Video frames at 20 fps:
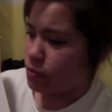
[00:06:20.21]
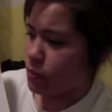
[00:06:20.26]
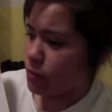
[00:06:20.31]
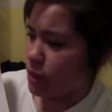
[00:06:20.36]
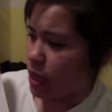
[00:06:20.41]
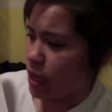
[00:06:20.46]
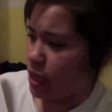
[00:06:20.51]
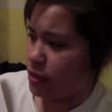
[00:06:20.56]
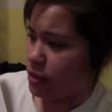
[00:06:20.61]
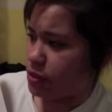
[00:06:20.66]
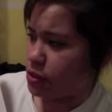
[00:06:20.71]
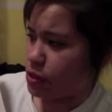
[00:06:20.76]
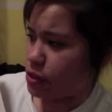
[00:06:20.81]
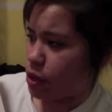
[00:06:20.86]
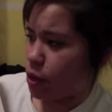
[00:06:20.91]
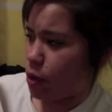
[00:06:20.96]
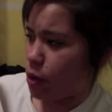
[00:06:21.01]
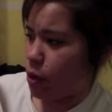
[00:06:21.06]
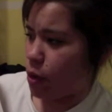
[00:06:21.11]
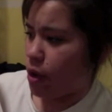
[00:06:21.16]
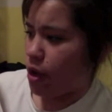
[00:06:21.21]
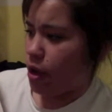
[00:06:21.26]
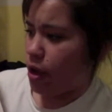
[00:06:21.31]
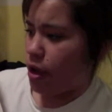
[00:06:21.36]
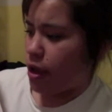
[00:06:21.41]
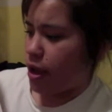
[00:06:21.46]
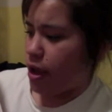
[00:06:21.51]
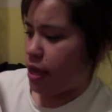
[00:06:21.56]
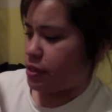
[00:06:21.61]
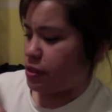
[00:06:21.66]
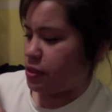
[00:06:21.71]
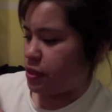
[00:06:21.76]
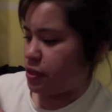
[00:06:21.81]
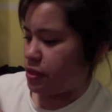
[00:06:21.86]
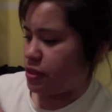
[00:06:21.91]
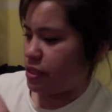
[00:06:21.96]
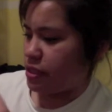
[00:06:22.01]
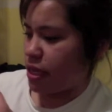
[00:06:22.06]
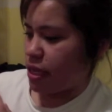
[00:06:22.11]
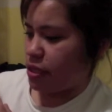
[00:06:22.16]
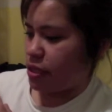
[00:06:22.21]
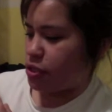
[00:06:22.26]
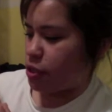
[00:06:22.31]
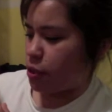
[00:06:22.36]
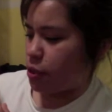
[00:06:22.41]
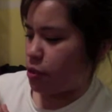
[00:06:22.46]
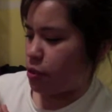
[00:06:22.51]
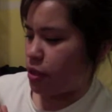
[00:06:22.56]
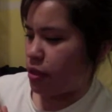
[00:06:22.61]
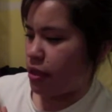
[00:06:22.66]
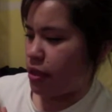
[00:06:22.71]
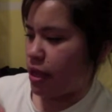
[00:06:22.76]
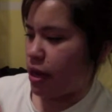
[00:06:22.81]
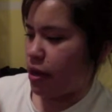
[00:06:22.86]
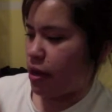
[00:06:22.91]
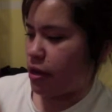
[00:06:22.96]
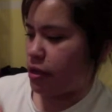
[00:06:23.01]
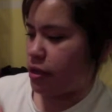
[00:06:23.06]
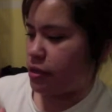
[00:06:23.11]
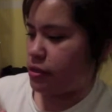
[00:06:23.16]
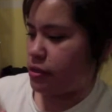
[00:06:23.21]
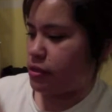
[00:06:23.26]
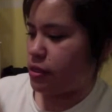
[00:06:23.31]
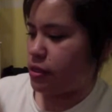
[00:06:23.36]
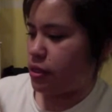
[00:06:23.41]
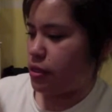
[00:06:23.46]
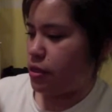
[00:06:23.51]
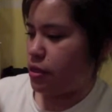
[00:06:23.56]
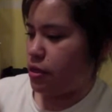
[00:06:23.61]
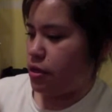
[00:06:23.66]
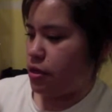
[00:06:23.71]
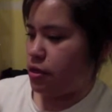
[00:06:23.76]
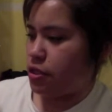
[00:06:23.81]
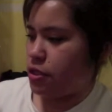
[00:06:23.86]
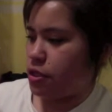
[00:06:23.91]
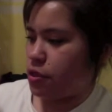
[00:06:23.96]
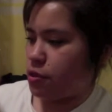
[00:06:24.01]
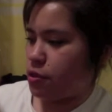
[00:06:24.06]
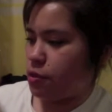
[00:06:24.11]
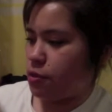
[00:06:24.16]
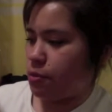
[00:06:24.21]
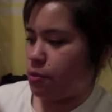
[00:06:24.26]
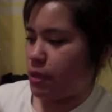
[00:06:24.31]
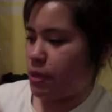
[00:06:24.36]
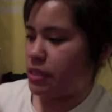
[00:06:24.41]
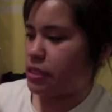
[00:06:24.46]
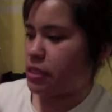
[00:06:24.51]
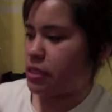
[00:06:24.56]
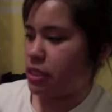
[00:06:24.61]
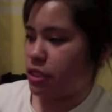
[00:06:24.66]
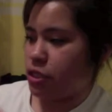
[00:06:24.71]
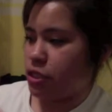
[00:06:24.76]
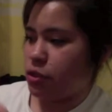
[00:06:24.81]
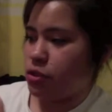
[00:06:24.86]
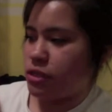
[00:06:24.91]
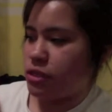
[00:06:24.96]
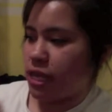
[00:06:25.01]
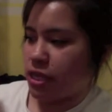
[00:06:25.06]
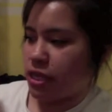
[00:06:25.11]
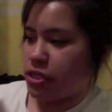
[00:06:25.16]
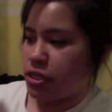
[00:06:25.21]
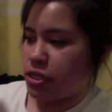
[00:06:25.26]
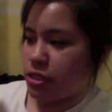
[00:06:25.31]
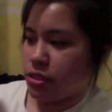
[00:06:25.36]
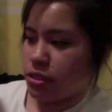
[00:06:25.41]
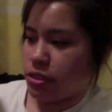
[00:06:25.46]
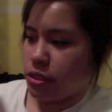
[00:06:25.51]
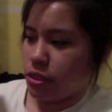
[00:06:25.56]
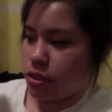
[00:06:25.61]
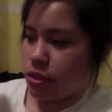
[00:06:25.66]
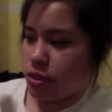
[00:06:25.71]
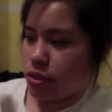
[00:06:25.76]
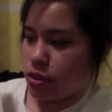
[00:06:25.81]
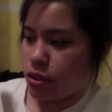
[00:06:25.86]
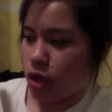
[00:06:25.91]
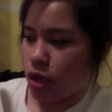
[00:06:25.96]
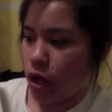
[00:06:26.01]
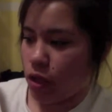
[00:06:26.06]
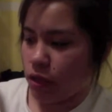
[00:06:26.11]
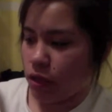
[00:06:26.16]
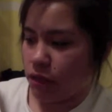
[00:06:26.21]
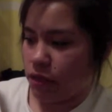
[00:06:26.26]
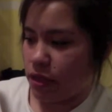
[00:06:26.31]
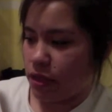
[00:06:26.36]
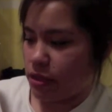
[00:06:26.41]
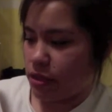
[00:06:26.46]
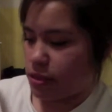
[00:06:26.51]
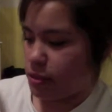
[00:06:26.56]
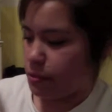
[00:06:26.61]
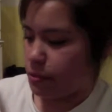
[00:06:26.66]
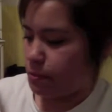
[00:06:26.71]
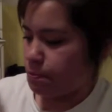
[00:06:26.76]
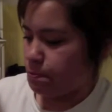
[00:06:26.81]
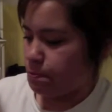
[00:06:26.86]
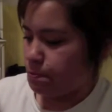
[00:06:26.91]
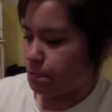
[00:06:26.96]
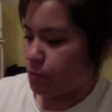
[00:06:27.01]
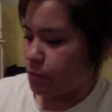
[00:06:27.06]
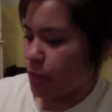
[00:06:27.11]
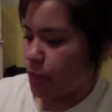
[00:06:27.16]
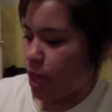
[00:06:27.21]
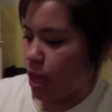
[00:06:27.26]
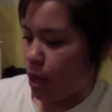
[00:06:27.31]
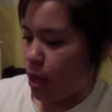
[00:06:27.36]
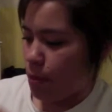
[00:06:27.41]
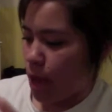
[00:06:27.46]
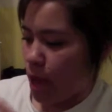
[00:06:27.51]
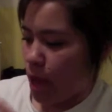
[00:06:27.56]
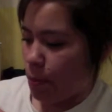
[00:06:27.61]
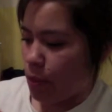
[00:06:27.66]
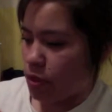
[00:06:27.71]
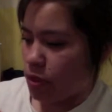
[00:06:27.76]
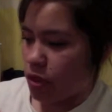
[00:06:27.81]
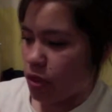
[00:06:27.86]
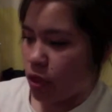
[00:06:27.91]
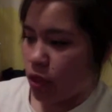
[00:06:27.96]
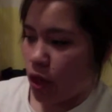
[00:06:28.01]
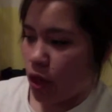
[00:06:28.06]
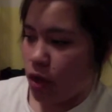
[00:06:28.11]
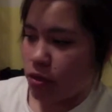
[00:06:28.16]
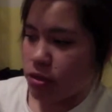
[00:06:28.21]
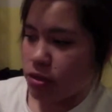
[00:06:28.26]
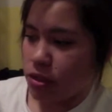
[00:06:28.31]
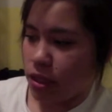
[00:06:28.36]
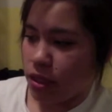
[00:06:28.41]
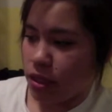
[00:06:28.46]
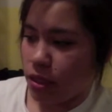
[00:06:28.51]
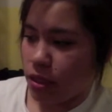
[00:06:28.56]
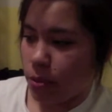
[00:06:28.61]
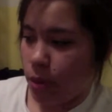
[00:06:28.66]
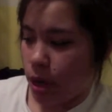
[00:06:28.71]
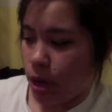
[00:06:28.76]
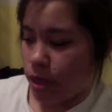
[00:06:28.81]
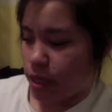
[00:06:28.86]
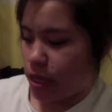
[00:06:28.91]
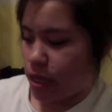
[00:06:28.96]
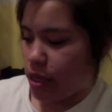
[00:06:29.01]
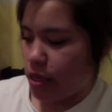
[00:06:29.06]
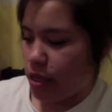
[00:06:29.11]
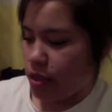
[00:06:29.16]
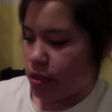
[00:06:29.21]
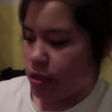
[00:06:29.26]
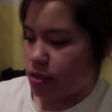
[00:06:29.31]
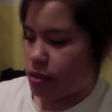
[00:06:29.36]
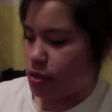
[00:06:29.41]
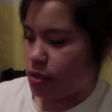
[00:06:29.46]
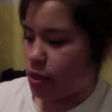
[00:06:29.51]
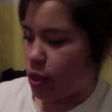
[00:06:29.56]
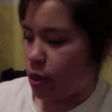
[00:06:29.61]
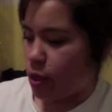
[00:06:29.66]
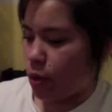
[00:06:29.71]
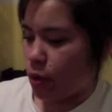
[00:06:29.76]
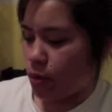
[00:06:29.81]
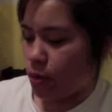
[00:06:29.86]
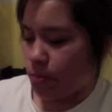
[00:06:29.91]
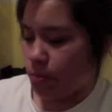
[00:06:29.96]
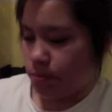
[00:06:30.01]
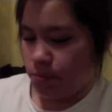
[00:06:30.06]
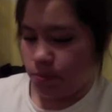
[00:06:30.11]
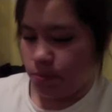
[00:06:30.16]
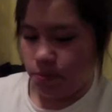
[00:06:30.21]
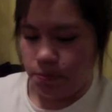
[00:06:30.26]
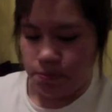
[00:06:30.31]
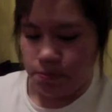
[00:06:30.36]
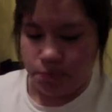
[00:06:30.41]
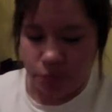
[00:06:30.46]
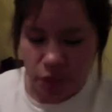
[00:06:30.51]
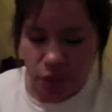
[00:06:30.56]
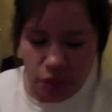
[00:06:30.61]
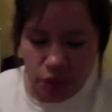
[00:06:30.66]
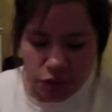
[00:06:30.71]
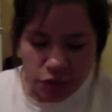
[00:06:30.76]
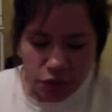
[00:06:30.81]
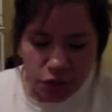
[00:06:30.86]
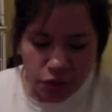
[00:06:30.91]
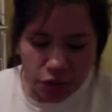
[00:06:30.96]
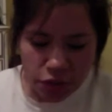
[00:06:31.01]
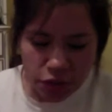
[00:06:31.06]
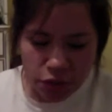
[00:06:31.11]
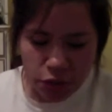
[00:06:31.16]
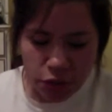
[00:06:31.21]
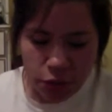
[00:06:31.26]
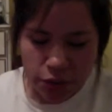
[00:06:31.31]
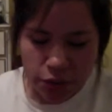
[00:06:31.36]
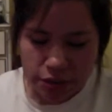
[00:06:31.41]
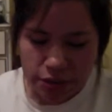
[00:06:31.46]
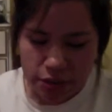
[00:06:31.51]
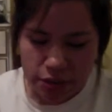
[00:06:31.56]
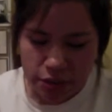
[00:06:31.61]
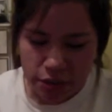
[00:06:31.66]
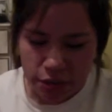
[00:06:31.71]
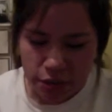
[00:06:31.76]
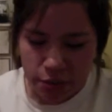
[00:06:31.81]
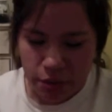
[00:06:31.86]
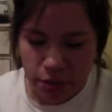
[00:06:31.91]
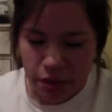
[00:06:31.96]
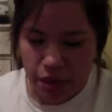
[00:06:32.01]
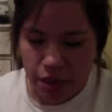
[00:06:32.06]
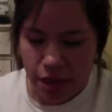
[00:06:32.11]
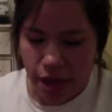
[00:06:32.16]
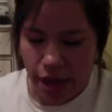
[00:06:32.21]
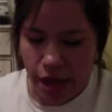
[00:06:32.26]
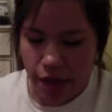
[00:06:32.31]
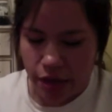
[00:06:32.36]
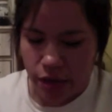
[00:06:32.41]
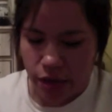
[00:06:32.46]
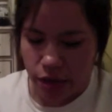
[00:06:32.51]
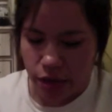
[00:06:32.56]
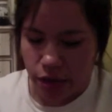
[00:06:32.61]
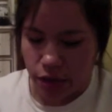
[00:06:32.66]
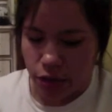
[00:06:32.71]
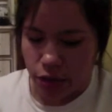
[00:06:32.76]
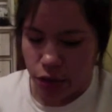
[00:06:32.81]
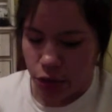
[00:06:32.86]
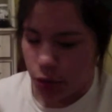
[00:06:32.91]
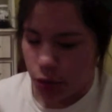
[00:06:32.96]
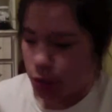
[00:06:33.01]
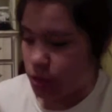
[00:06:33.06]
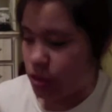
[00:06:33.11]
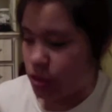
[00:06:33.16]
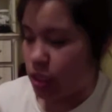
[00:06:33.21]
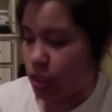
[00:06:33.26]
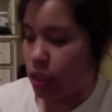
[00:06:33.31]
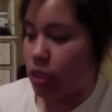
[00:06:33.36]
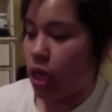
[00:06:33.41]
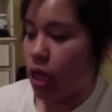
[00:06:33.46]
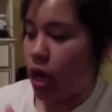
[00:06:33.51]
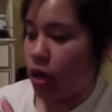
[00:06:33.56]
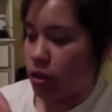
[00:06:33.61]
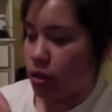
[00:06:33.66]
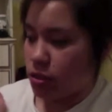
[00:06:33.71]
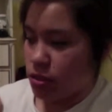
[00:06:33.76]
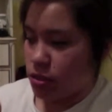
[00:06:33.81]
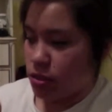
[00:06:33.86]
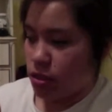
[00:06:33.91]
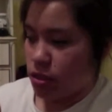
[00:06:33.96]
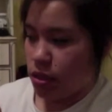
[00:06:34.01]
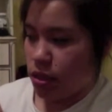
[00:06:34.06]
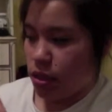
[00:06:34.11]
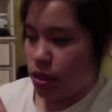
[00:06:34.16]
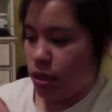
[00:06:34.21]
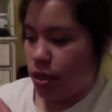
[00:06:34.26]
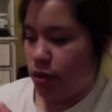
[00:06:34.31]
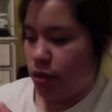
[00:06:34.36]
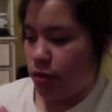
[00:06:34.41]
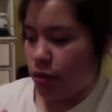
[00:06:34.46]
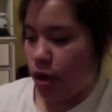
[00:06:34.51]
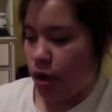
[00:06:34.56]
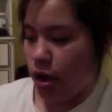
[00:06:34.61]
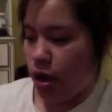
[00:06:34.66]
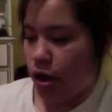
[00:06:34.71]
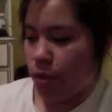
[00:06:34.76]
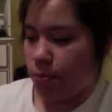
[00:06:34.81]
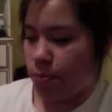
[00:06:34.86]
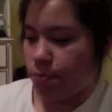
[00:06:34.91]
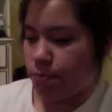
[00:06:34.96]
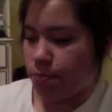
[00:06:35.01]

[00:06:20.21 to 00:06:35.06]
And so, as you can see, I showed that there is basically two sections to all of this. I put the lungs in the body. So the circulatory system that includes the lungs, that